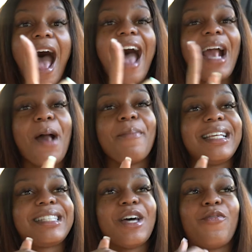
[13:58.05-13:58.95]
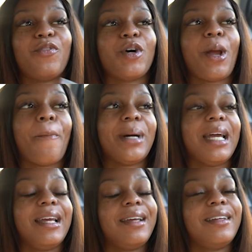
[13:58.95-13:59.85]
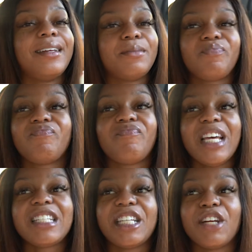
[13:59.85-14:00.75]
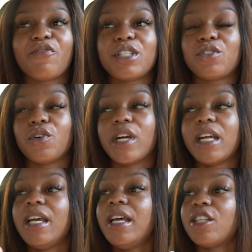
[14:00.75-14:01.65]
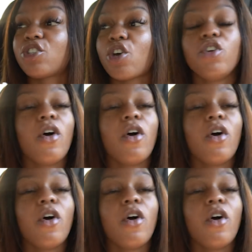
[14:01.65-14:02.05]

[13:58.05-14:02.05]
I got messed up for it, but that's a different story. So you